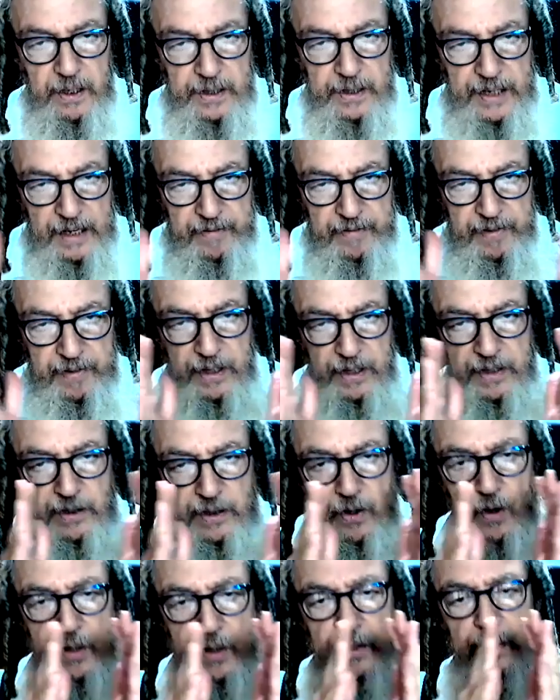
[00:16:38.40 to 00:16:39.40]
Levi is
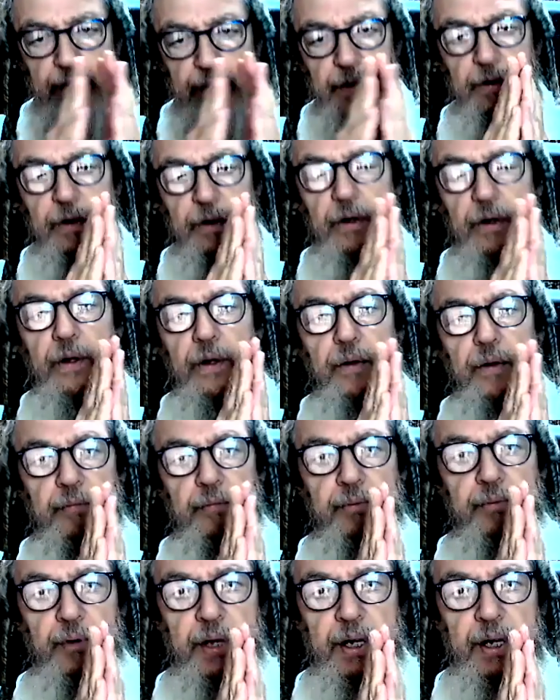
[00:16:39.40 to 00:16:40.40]
going to
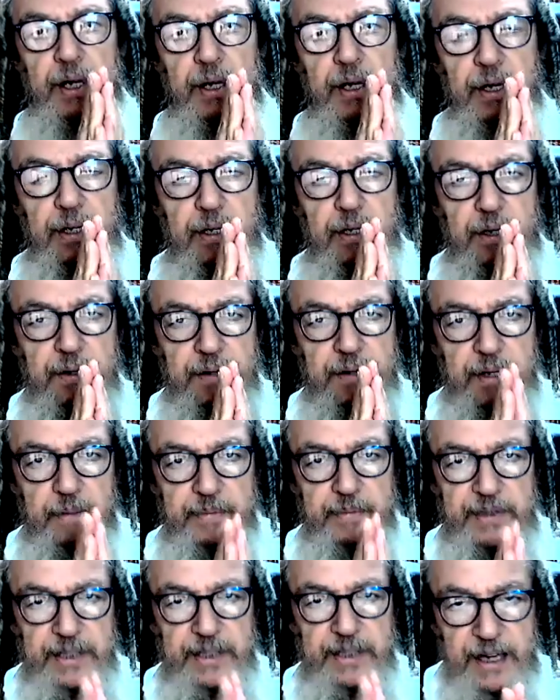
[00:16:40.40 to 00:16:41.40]
bring
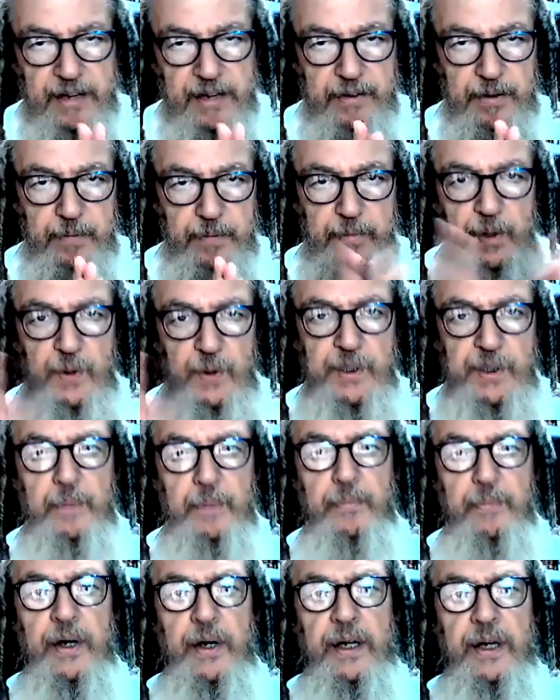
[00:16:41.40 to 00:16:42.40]
them together. Music
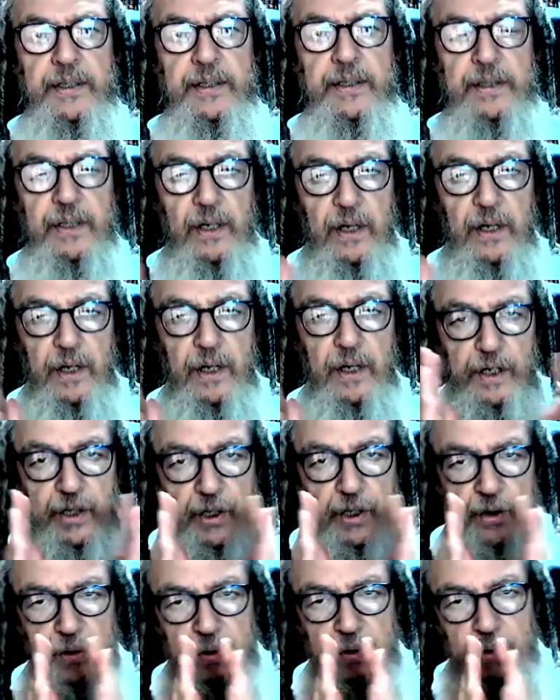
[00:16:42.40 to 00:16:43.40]
brings
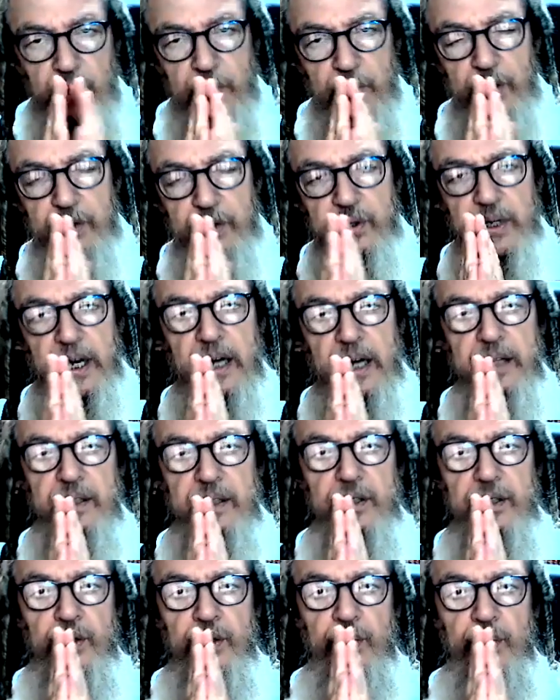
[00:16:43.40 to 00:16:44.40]
you
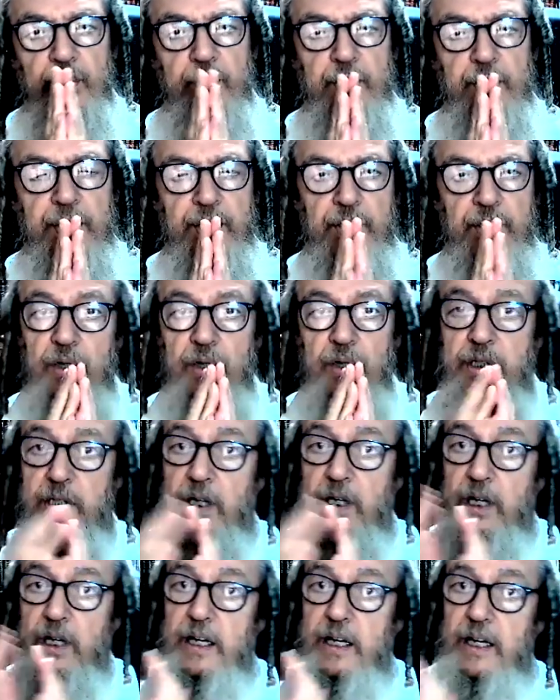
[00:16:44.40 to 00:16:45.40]
together to the source.
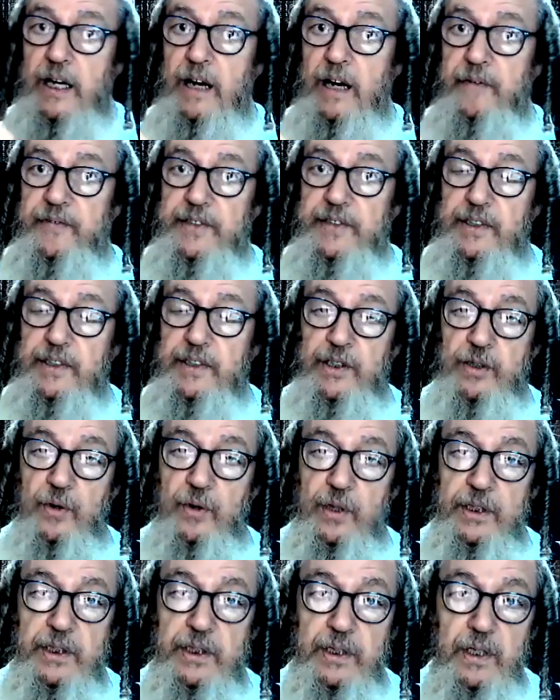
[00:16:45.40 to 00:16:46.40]
If the
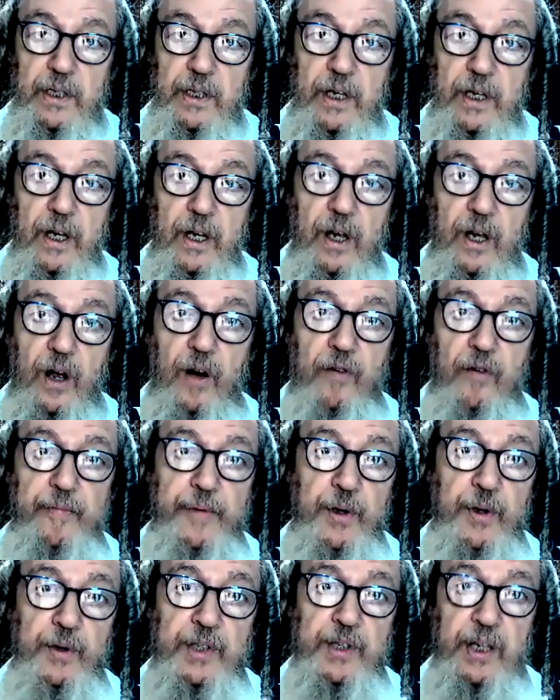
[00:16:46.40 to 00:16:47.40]
source of
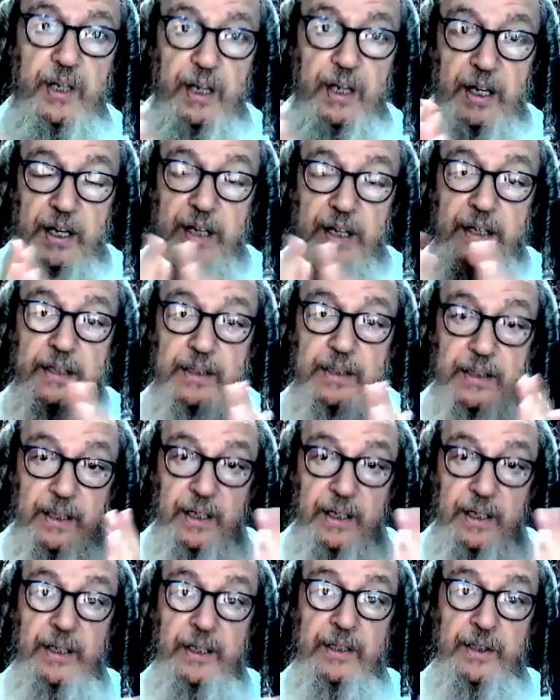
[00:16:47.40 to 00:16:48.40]
music is
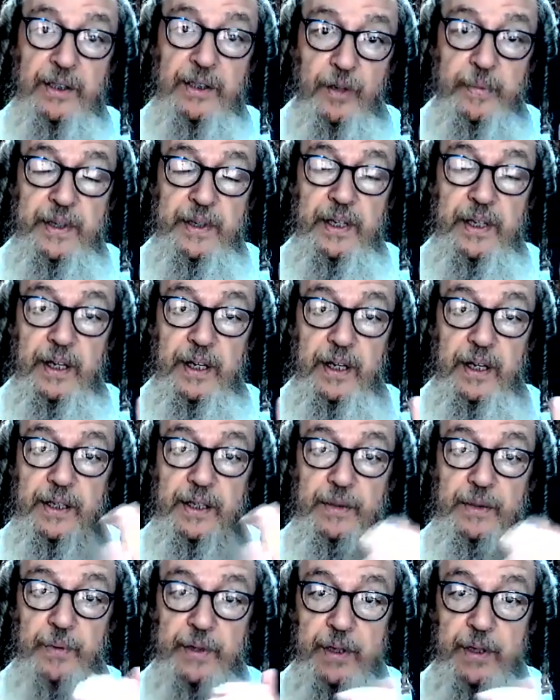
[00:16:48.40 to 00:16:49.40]
is tumadik,
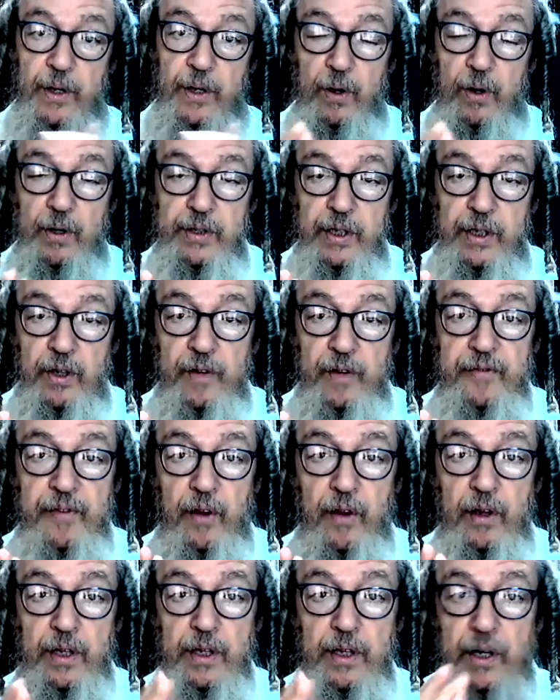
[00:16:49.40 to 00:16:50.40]
is what they call you know
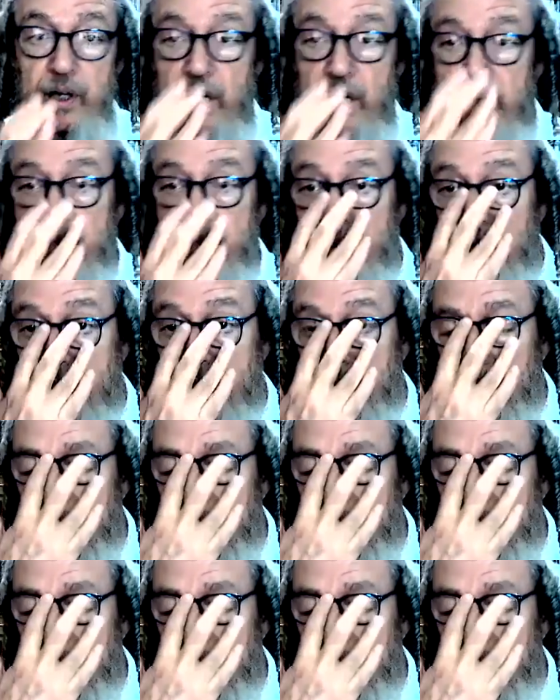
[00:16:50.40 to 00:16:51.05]
fallen loves,